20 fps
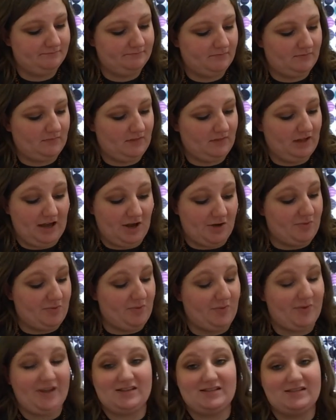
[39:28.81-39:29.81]
And when we get
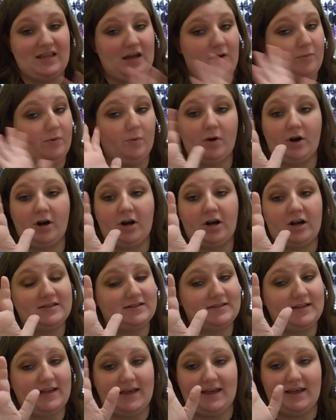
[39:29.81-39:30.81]
to that, we'll work on
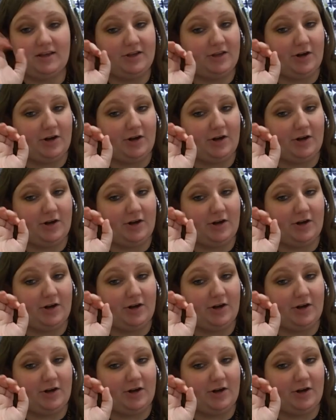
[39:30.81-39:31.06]
saying,